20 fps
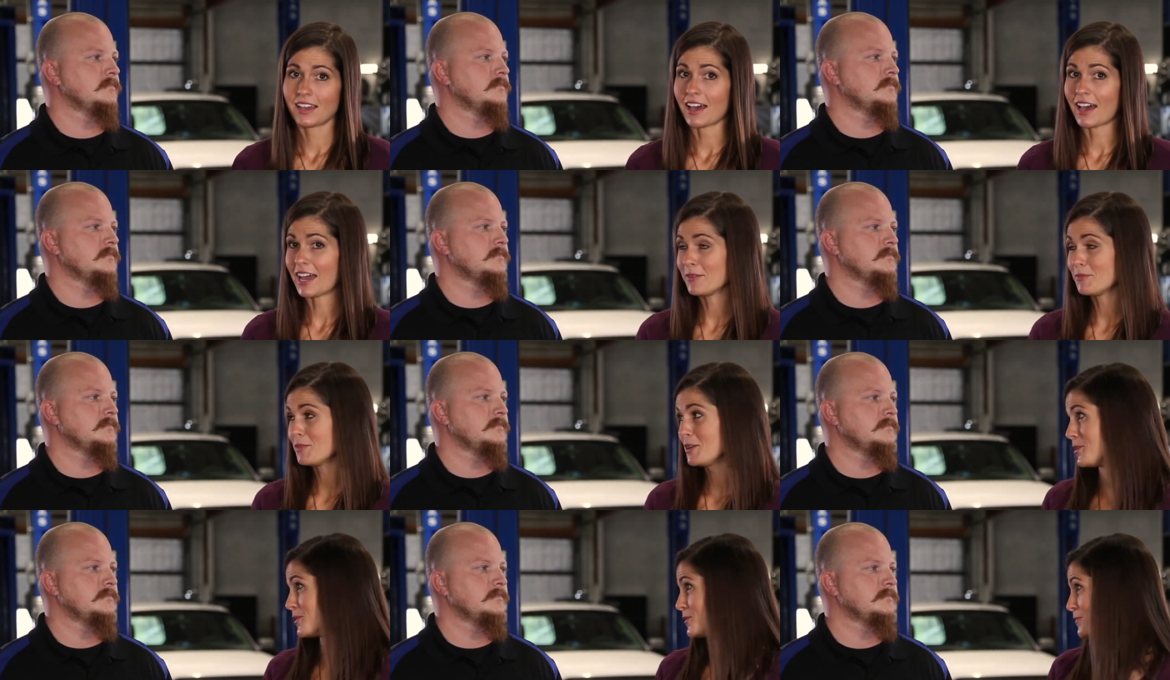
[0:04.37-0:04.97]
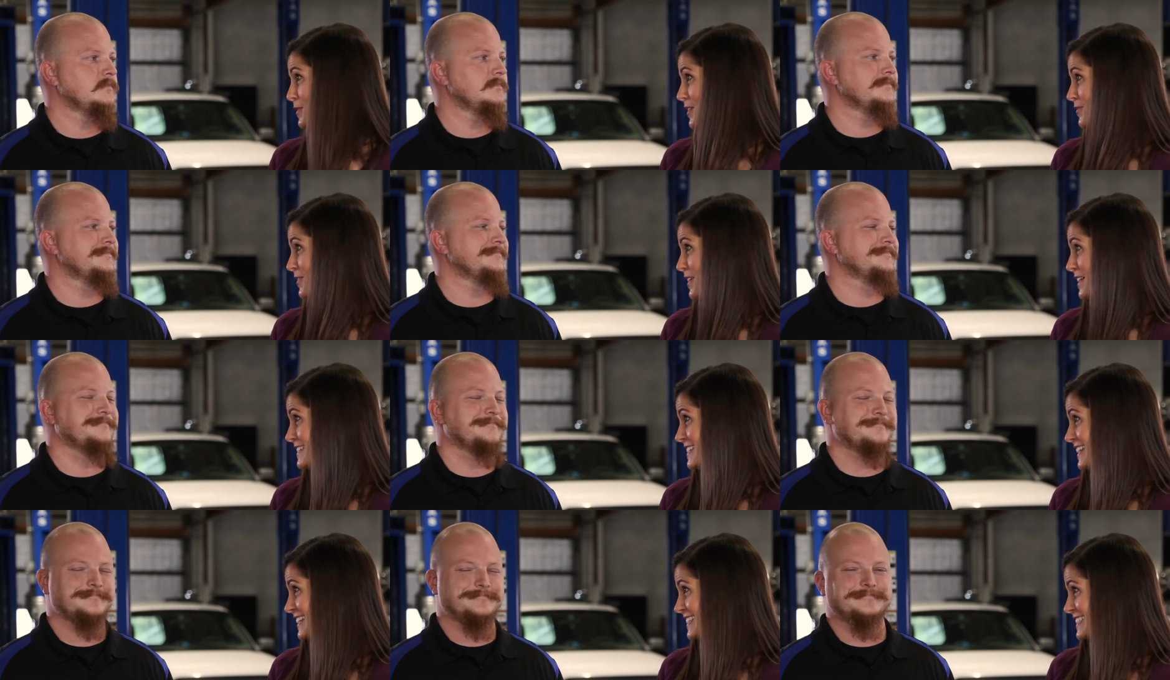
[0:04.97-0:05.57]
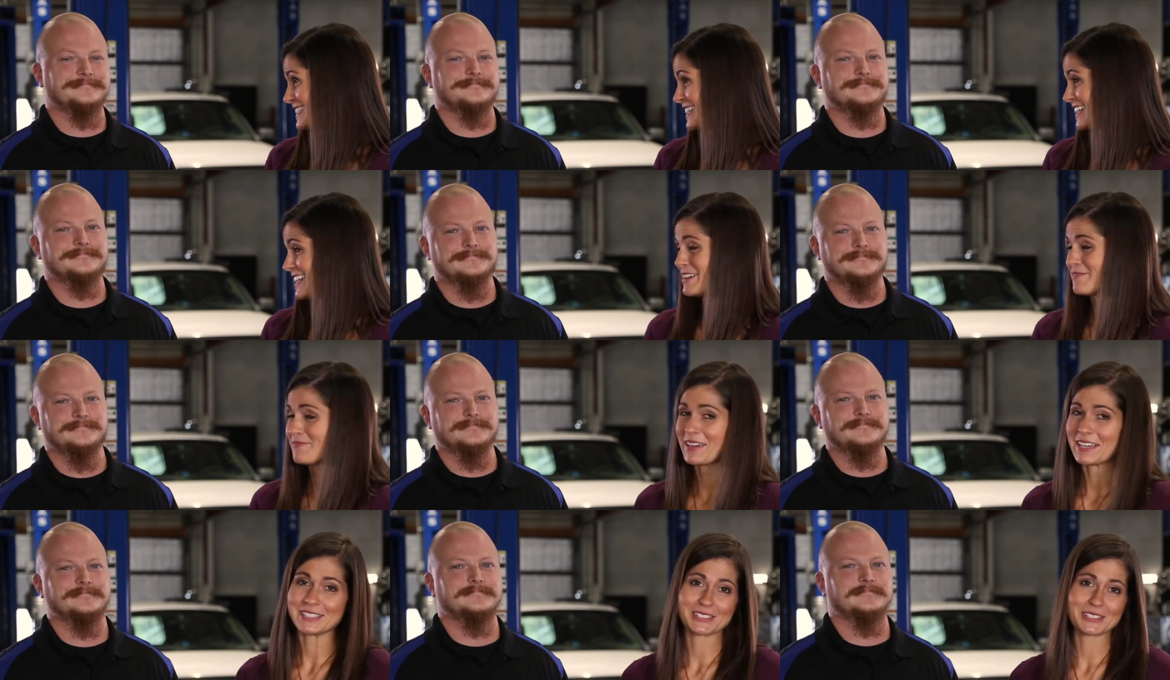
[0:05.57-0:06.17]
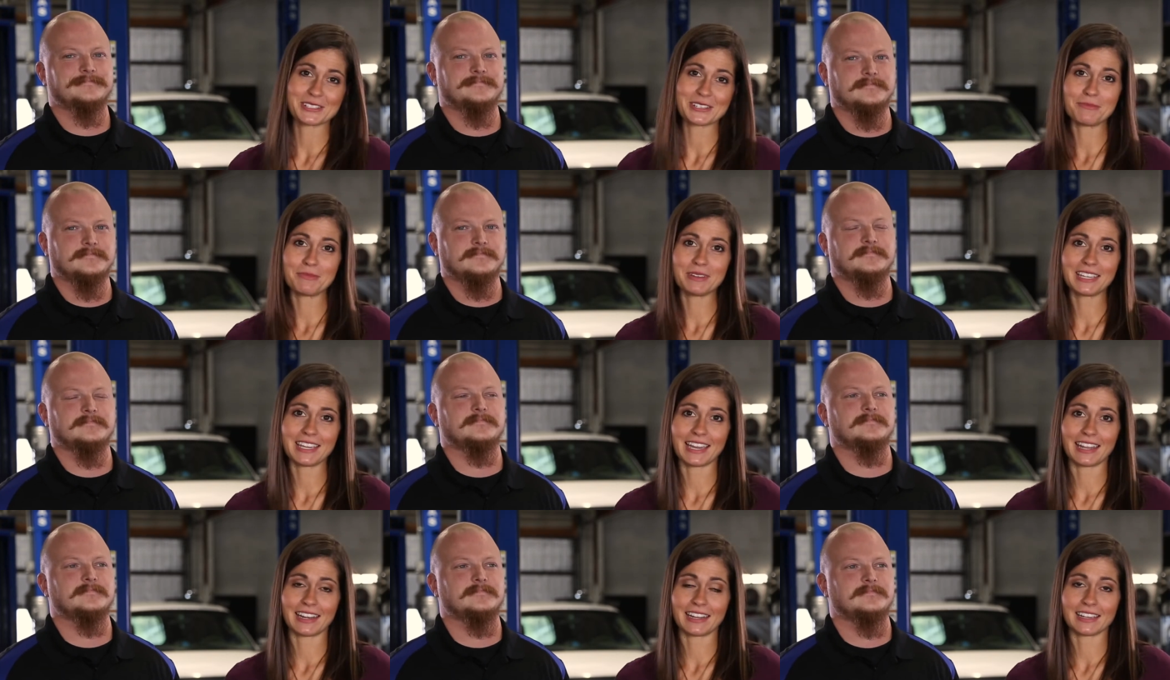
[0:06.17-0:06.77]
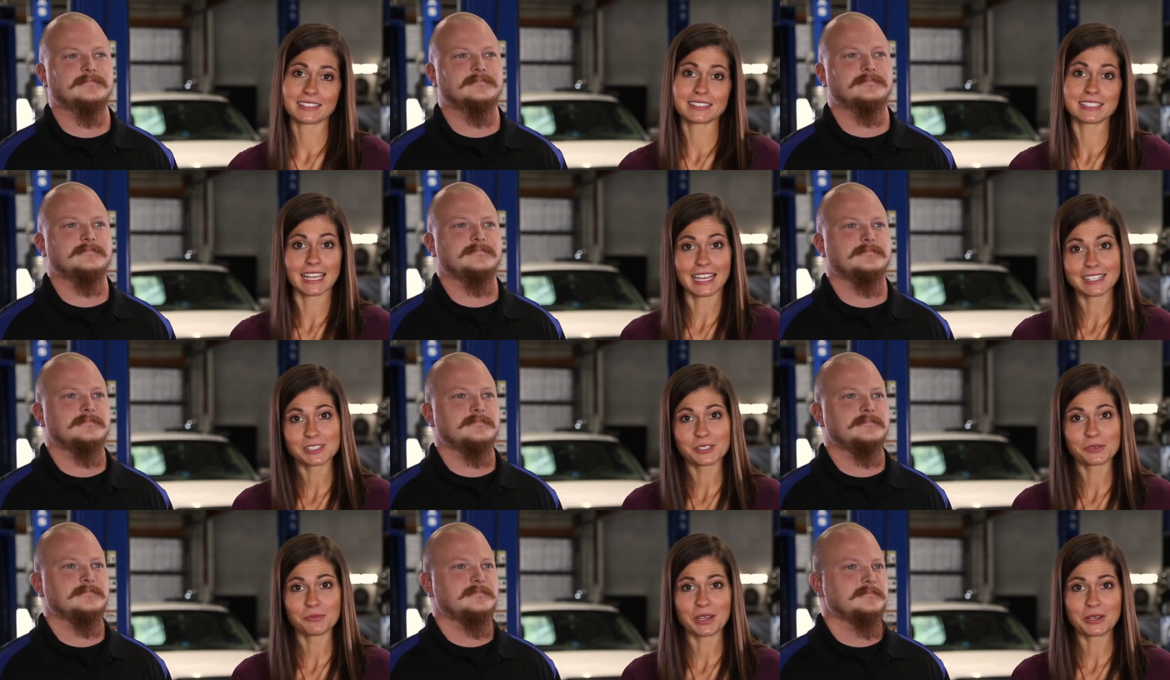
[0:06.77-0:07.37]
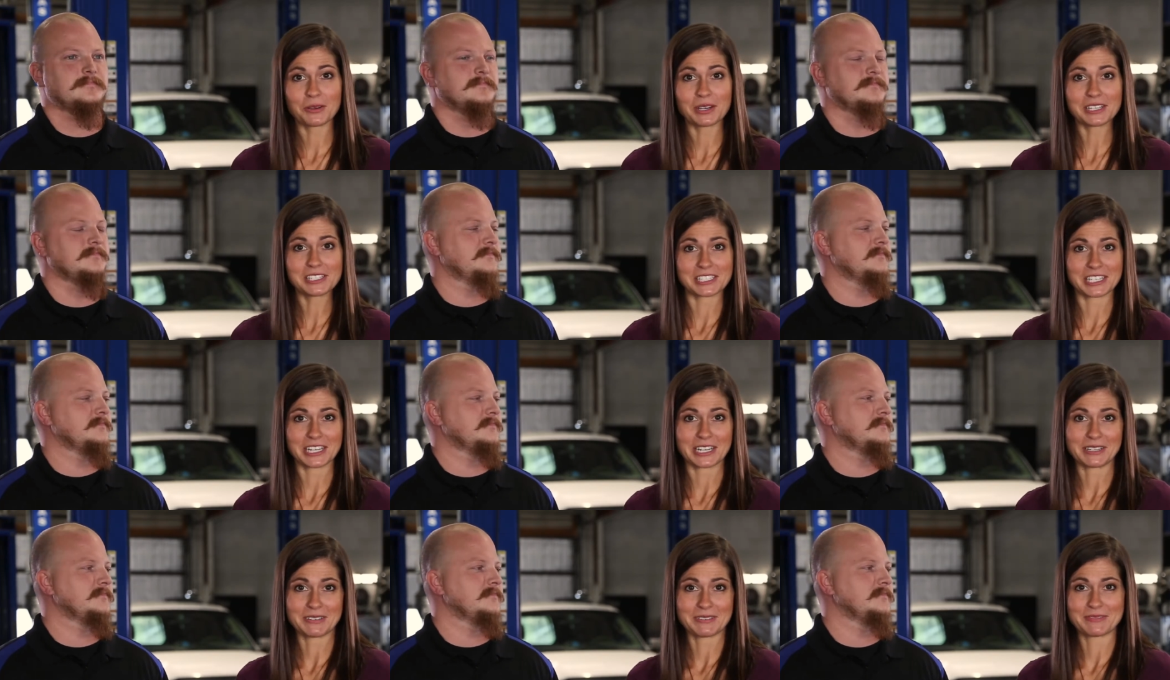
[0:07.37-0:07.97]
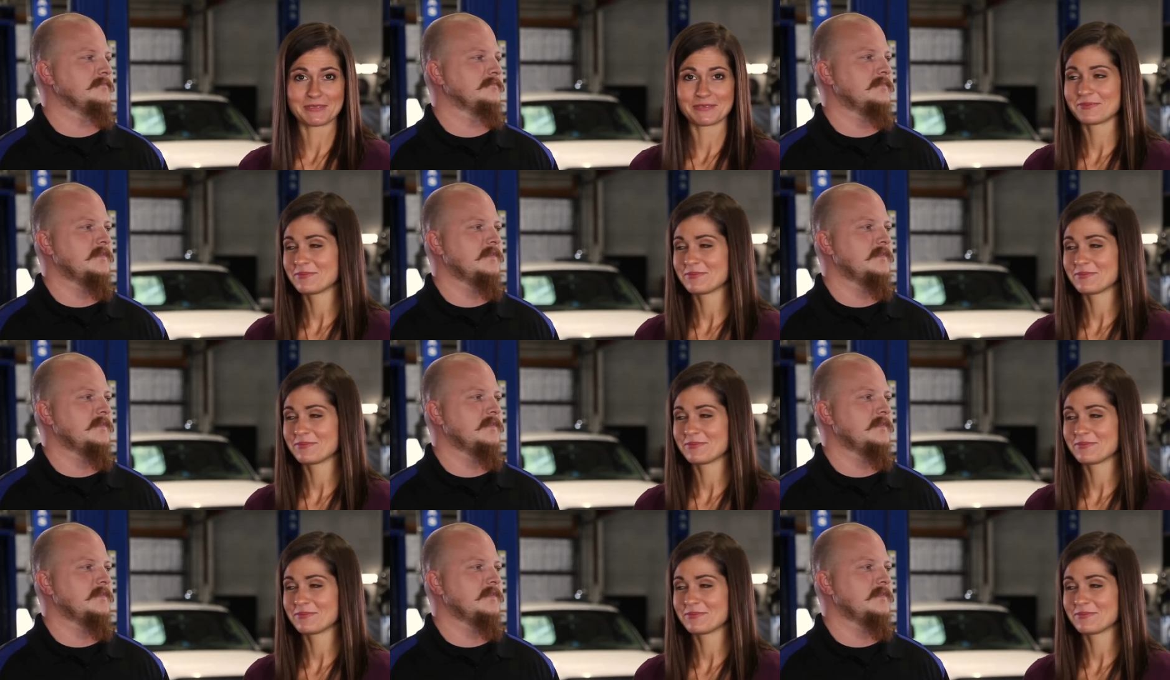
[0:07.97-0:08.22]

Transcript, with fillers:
Speaker 1: I'm here with my friend Dustin at Main Street Mechanic to answer my question.